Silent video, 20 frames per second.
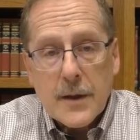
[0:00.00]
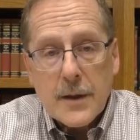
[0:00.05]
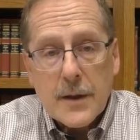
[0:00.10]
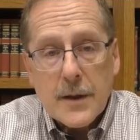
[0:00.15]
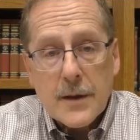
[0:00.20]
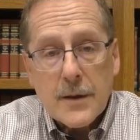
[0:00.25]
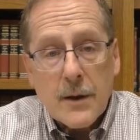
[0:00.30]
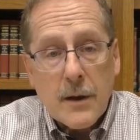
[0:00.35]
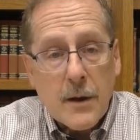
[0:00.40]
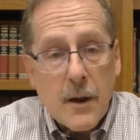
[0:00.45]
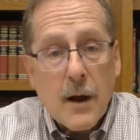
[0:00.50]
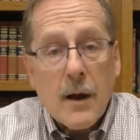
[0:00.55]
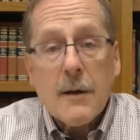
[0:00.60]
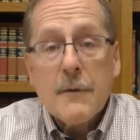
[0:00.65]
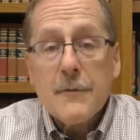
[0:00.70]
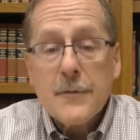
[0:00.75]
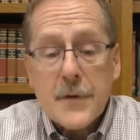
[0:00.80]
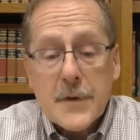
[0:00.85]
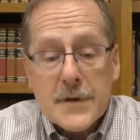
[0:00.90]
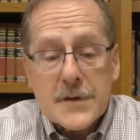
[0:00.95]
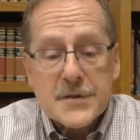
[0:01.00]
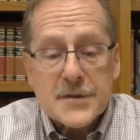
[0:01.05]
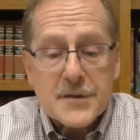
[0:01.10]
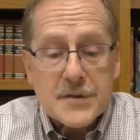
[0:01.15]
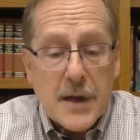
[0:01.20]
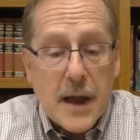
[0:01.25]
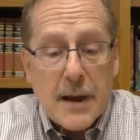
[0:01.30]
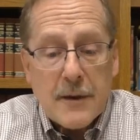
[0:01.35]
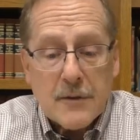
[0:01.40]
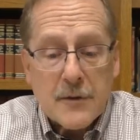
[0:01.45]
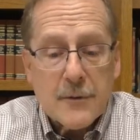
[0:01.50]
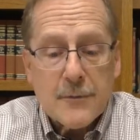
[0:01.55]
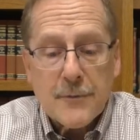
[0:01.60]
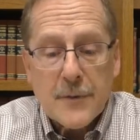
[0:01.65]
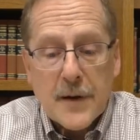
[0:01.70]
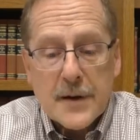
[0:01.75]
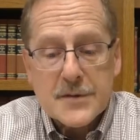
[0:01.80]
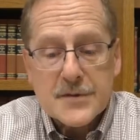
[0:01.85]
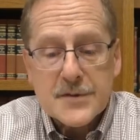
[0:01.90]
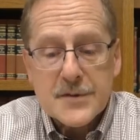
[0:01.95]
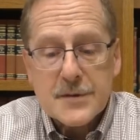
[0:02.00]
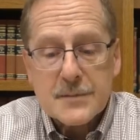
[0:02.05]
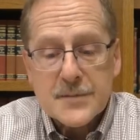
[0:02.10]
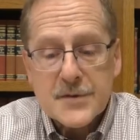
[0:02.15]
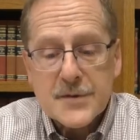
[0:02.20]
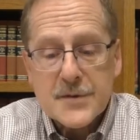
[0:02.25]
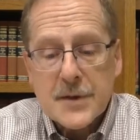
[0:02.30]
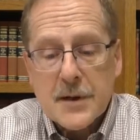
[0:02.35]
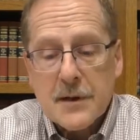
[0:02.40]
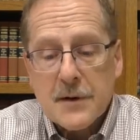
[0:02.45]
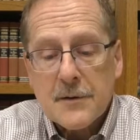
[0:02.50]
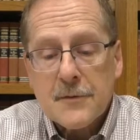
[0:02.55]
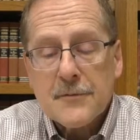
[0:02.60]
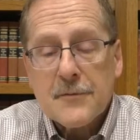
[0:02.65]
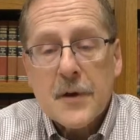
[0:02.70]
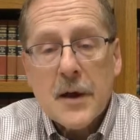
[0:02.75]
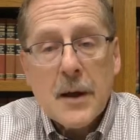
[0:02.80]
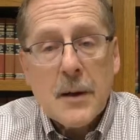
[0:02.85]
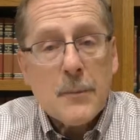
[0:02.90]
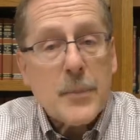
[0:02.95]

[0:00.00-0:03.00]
In love, he sacrificed himself,